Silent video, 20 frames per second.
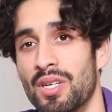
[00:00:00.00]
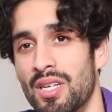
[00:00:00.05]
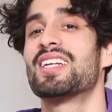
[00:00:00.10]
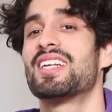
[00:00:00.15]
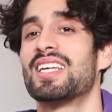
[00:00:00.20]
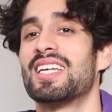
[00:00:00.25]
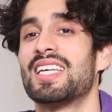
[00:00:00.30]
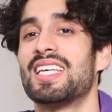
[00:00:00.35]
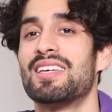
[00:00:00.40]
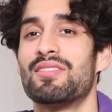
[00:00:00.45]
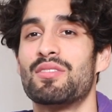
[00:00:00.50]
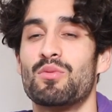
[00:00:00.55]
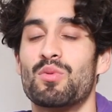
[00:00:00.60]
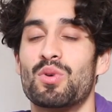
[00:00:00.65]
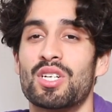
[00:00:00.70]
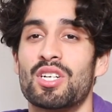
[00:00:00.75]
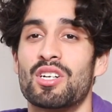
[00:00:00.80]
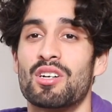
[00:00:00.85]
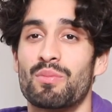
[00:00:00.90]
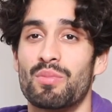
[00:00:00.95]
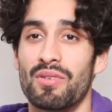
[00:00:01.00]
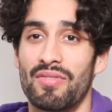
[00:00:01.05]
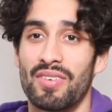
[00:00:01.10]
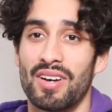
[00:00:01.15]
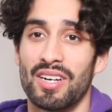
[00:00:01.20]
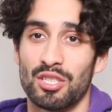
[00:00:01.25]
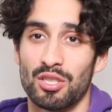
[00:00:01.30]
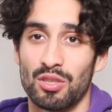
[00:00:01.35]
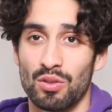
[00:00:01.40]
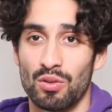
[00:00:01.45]
And even when you're a
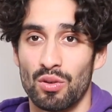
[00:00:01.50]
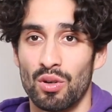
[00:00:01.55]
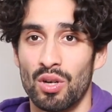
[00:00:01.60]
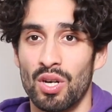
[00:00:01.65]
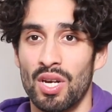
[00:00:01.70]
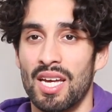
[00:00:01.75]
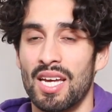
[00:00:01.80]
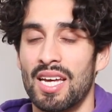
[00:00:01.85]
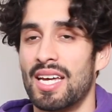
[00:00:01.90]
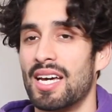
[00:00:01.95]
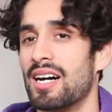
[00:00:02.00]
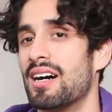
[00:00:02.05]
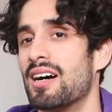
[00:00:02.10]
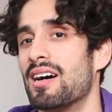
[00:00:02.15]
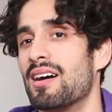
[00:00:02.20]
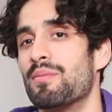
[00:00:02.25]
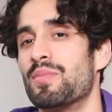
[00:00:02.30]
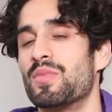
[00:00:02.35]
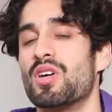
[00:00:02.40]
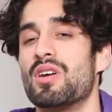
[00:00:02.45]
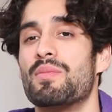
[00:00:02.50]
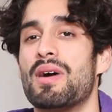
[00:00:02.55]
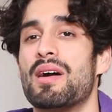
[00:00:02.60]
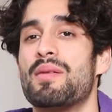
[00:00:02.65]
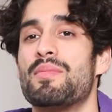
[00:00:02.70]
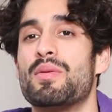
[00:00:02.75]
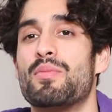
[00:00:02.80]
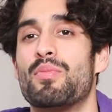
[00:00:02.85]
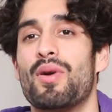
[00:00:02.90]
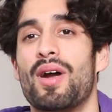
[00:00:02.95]
professional, Um, there
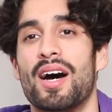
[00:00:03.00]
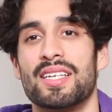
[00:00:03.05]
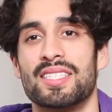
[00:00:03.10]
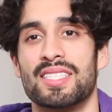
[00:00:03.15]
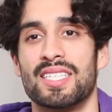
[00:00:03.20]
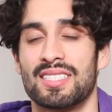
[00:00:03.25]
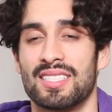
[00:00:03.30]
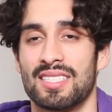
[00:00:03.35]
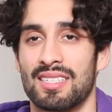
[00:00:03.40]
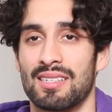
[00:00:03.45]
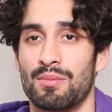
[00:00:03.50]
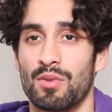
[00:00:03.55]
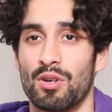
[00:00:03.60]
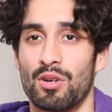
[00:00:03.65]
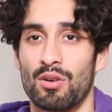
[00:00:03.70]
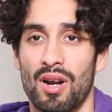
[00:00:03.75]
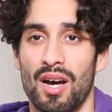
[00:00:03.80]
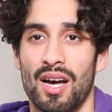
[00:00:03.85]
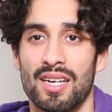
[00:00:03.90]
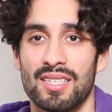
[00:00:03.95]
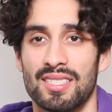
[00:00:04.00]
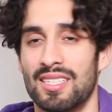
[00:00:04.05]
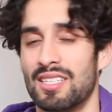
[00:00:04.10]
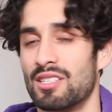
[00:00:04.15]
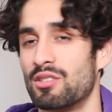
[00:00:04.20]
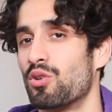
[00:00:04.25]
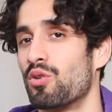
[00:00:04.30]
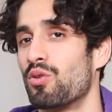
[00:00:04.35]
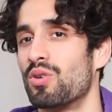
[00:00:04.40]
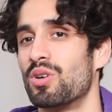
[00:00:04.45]
might be projects that come across,
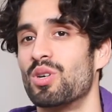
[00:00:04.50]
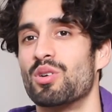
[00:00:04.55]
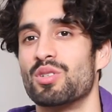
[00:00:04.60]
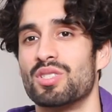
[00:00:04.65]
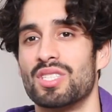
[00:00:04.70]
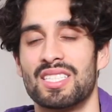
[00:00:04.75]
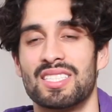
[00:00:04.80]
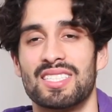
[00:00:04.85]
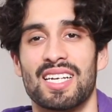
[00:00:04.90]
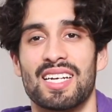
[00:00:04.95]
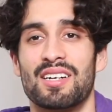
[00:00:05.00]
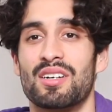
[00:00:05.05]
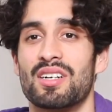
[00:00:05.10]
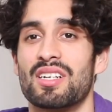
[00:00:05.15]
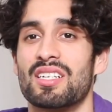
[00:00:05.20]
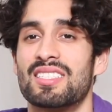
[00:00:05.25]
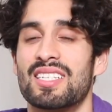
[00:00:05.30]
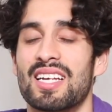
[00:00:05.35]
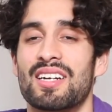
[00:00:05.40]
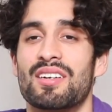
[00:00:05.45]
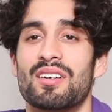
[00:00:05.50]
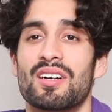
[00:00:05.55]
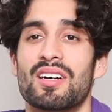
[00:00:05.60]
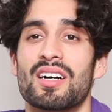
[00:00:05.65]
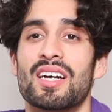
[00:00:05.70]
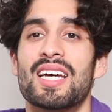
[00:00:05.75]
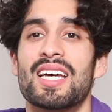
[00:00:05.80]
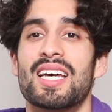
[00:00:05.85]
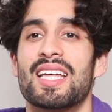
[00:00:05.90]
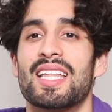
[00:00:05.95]
editorials, et cetera, et
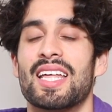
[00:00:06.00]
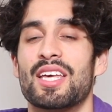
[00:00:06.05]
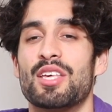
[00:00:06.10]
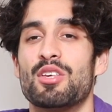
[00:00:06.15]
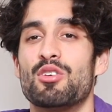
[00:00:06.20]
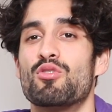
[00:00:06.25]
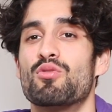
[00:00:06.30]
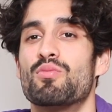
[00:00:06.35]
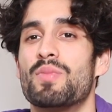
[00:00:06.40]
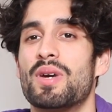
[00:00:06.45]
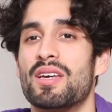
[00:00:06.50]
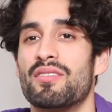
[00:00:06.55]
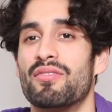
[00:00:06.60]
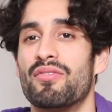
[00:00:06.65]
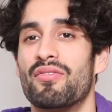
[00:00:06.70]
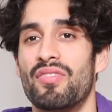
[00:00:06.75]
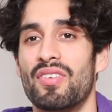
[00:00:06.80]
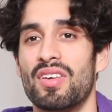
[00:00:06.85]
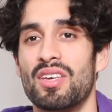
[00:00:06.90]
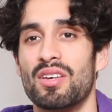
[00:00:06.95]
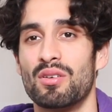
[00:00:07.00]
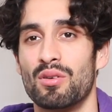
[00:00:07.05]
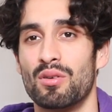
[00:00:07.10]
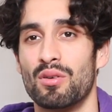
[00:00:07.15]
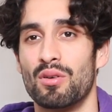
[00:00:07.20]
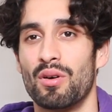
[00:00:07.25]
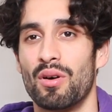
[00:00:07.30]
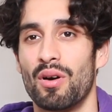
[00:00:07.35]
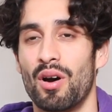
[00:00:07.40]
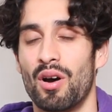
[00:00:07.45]
cetera, that you may
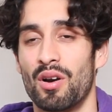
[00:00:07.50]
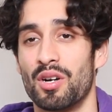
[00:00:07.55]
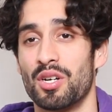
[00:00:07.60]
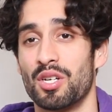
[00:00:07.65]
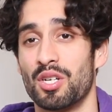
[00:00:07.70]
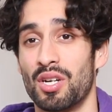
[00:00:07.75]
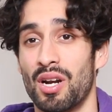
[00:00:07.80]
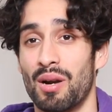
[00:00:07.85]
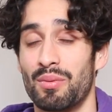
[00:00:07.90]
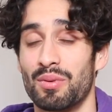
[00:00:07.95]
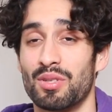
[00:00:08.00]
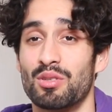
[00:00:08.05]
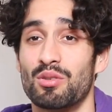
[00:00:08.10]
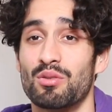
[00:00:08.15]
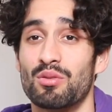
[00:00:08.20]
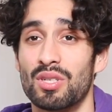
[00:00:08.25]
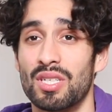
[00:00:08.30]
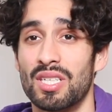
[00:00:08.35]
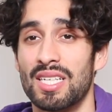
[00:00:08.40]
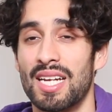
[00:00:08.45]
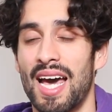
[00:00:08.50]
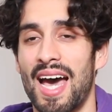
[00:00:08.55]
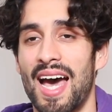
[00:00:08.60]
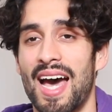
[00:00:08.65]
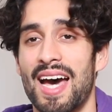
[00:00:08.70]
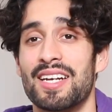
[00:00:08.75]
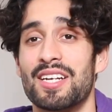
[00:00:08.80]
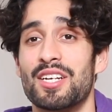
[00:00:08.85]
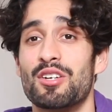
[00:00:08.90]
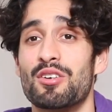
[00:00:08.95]
feel are a good opportunity to
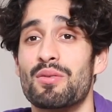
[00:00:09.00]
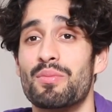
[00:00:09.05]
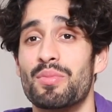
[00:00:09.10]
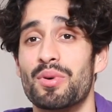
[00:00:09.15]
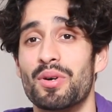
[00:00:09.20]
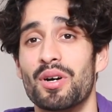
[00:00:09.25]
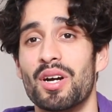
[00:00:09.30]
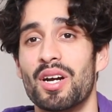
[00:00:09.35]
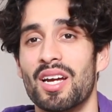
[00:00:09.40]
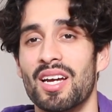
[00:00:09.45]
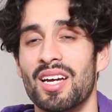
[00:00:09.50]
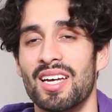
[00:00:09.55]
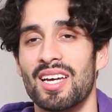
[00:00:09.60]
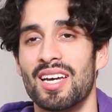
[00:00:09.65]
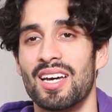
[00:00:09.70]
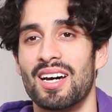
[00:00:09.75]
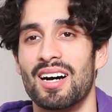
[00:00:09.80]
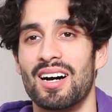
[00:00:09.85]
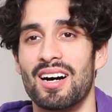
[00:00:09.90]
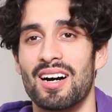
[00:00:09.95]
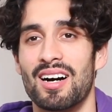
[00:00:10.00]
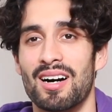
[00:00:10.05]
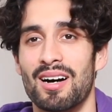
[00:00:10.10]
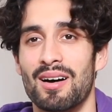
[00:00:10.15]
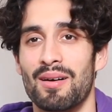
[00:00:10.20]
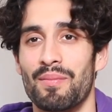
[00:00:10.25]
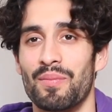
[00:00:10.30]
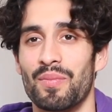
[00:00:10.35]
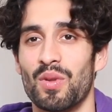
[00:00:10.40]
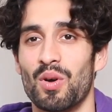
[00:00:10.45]
add to your book
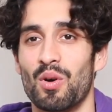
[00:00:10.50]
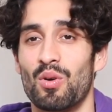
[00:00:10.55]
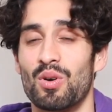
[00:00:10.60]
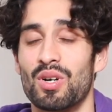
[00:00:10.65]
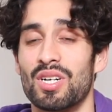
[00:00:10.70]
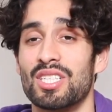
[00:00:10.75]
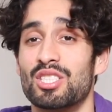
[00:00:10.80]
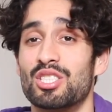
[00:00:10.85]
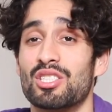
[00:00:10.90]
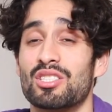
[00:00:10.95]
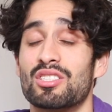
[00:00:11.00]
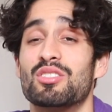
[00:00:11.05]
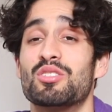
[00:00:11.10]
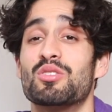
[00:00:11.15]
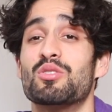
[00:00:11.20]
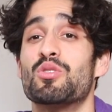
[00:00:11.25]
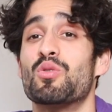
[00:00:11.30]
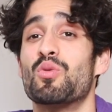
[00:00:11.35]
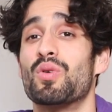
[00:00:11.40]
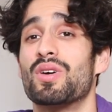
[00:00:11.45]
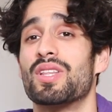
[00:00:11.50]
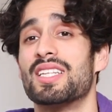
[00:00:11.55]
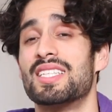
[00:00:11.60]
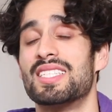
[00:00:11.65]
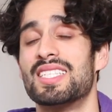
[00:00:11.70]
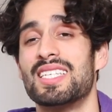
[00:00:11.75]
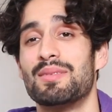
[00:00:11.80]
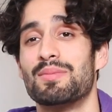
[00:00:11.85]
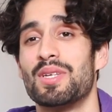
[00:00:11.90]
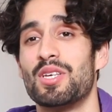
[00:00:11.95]
um, or to just do with a
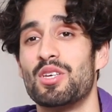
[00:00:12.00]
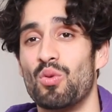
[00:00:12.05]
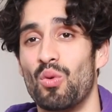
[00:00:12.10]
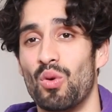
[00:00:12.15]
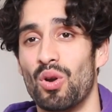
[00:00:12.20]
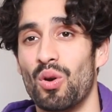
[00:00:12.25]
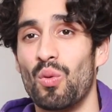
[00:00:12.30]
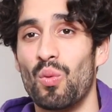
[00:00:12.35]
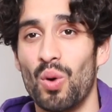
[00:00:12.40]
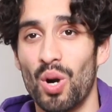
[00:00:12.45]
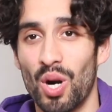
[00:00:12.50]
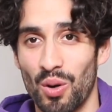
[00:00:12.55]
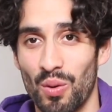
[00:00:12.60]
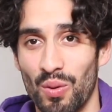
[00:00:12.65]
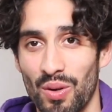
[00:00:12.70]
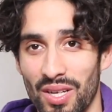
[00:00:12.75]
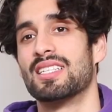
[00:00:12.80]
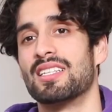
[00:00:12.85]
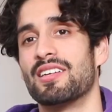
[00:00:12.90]
team that you want to work with.